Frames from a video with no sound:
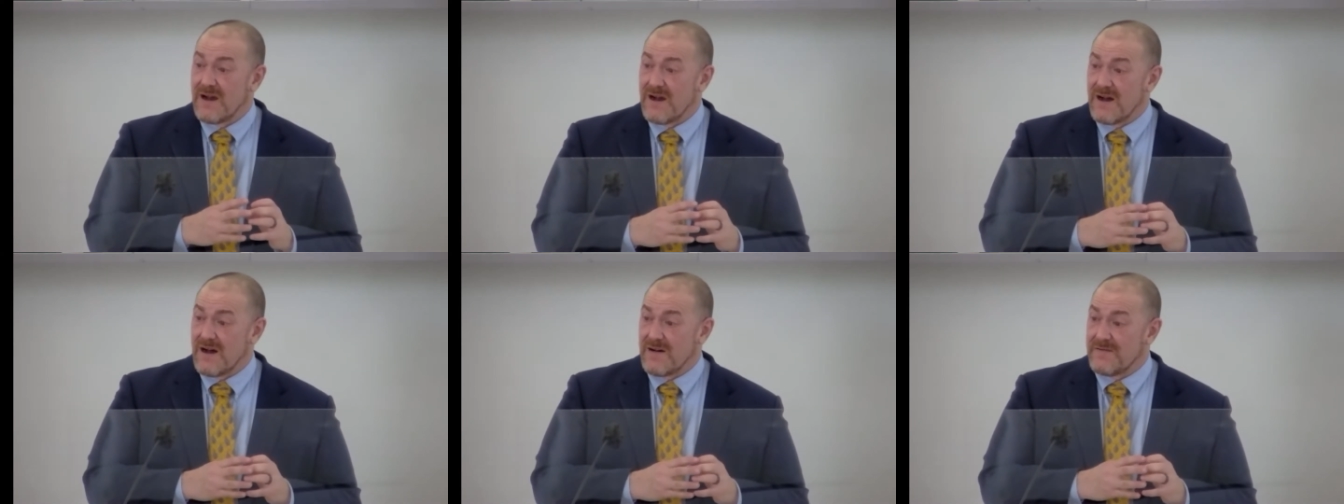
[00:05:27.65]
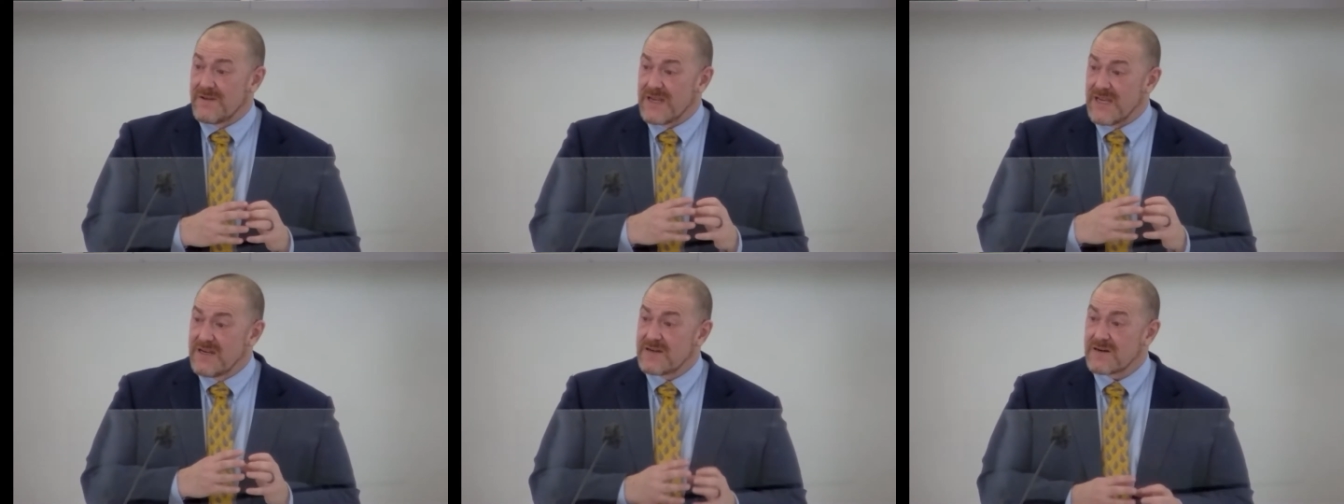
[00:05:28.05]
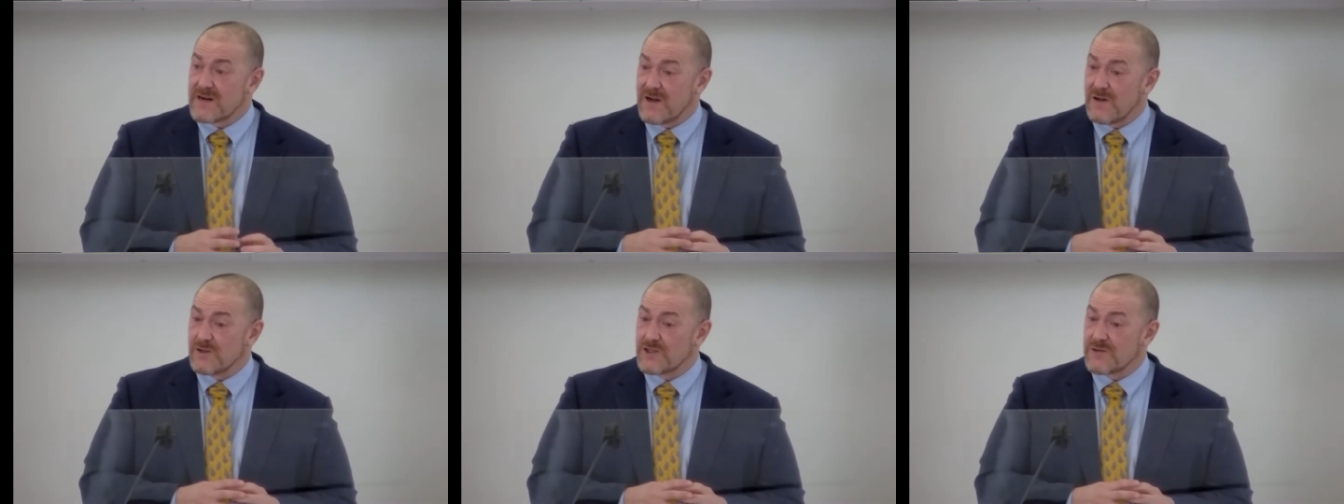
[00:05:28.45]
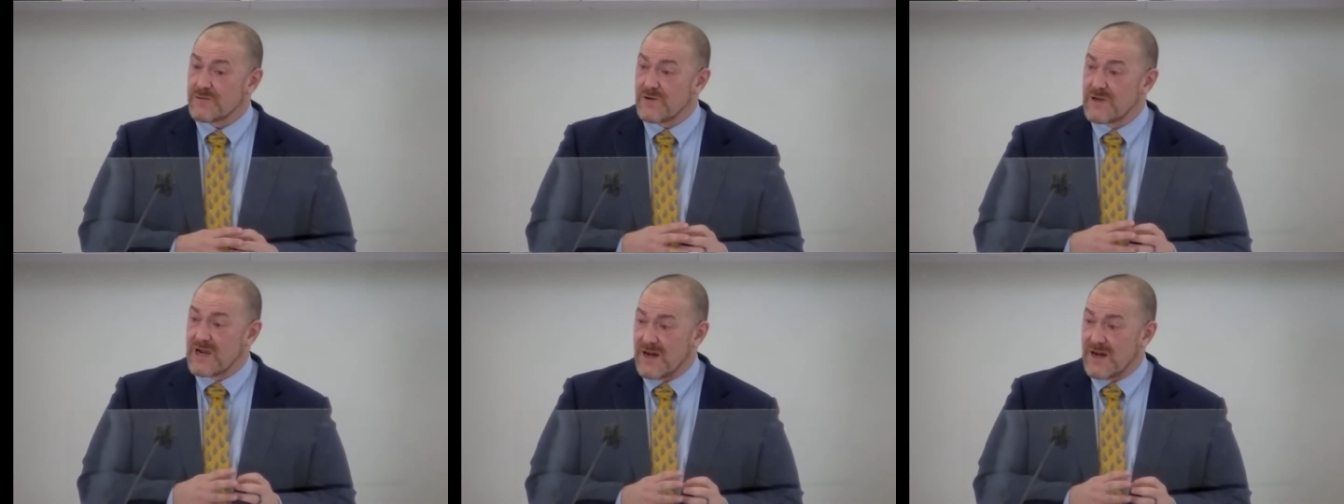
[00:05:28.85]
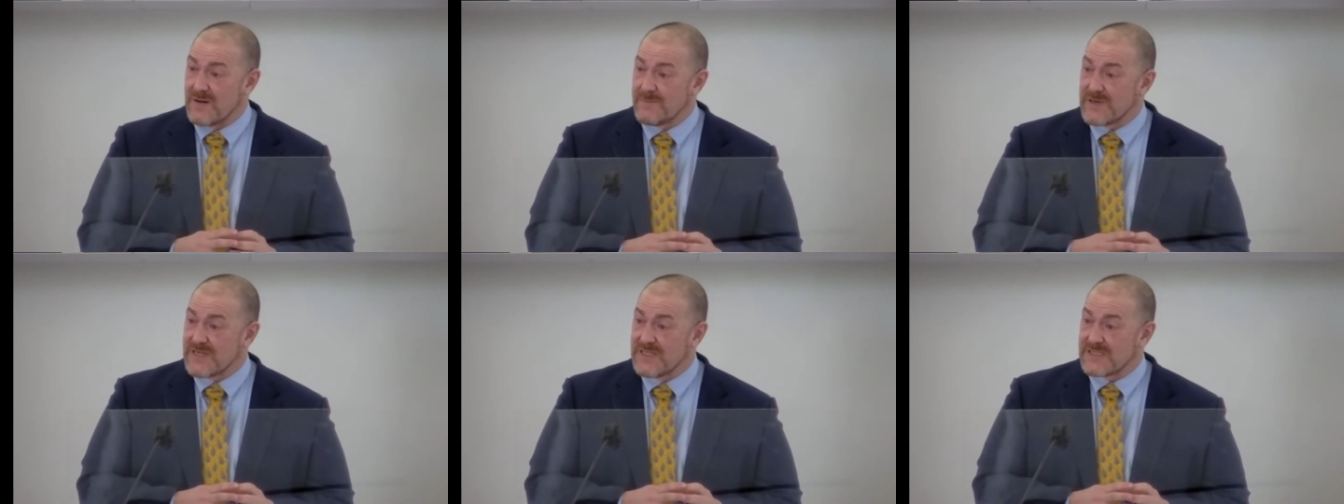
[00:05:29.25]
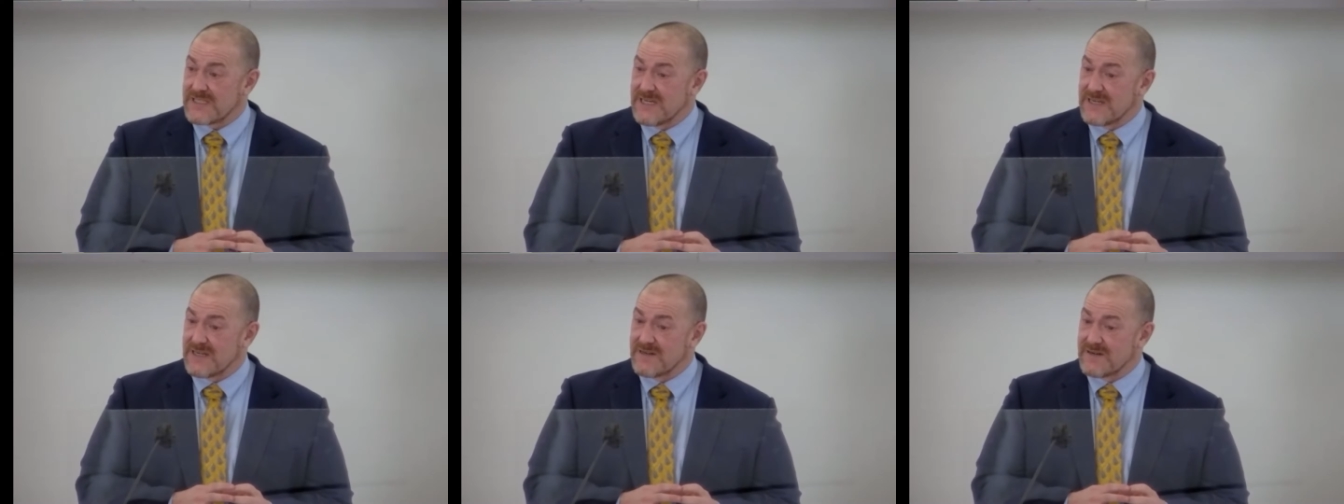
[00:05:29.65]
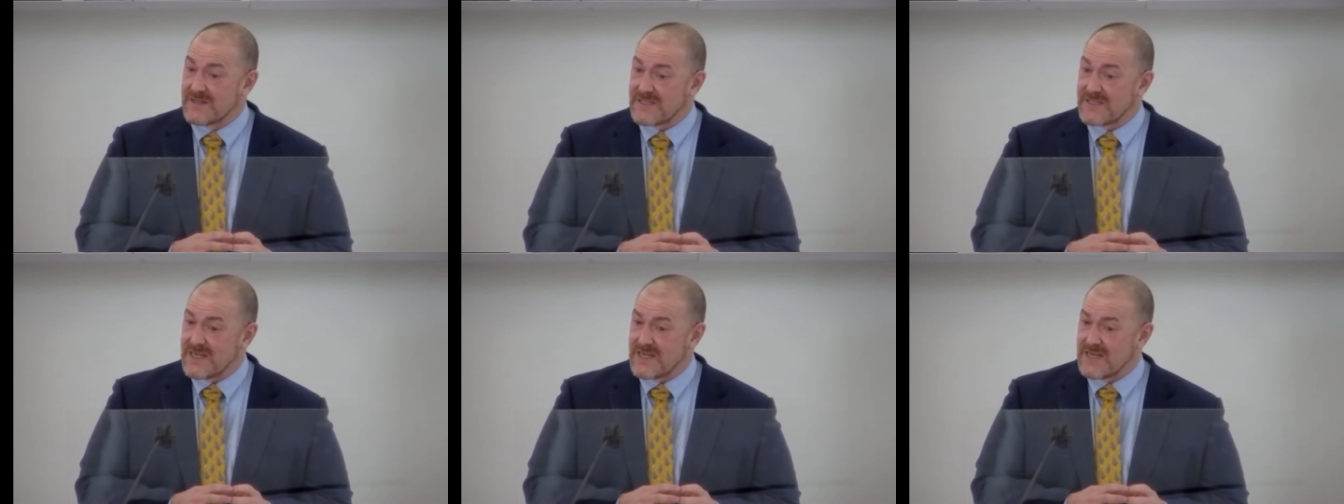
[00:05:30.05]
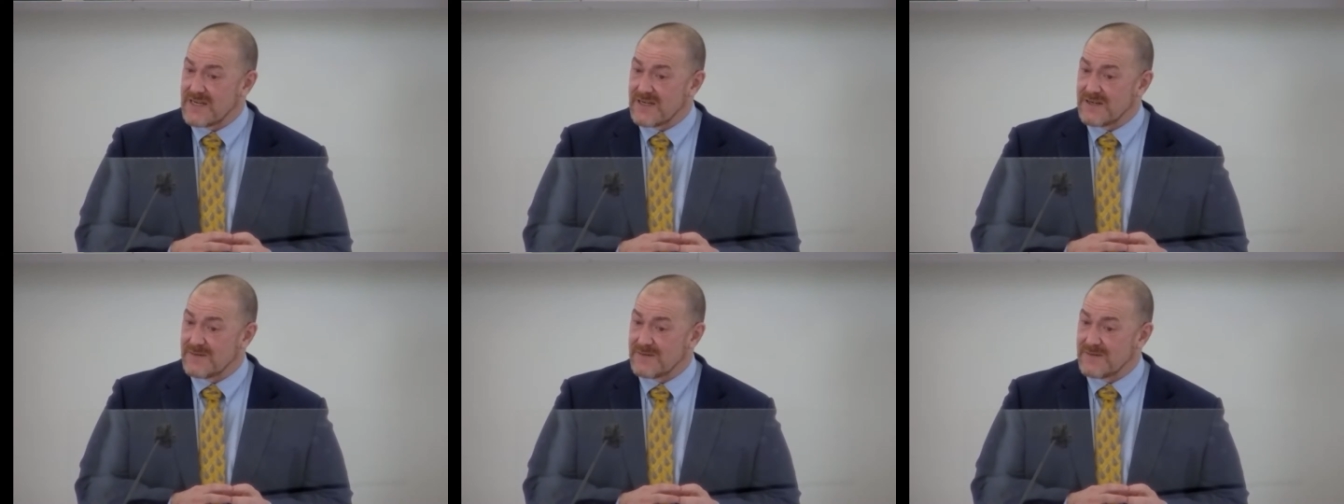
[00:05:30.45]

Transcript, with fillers: of intercultural competency and understanding.